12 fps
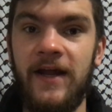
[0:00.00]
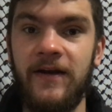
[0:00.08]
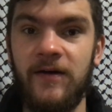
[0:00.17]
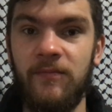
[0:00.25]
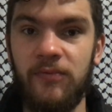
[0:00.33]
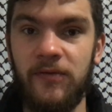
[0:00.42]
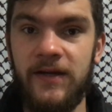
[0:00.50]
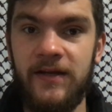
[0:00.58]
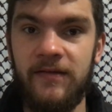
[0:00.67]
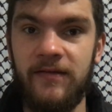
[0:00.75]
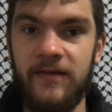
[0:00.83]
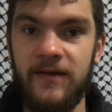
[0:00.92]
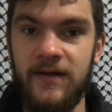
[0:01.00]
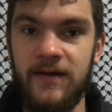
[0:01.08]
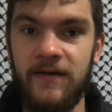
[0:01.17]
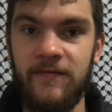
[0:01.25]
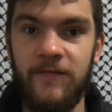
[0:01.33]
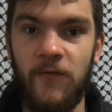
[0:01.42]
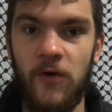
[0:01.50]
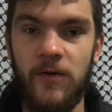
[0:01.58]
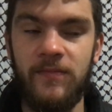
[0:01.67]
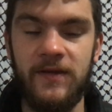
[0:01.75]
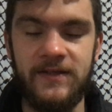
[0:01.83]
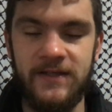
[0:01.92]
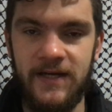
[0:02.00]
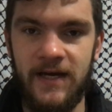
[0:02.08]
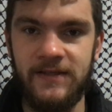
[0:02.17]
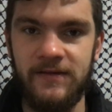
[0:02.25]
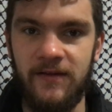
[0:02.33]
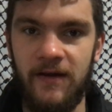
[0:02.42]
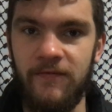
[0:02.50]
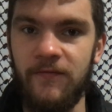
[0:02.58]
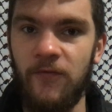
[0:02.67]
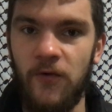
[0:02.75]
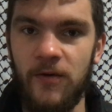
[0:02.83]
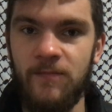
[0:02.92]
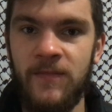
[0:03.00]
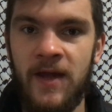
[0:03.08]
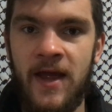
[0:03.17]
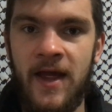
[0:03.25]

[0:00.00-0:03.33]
and complete the form, the DS-11 form,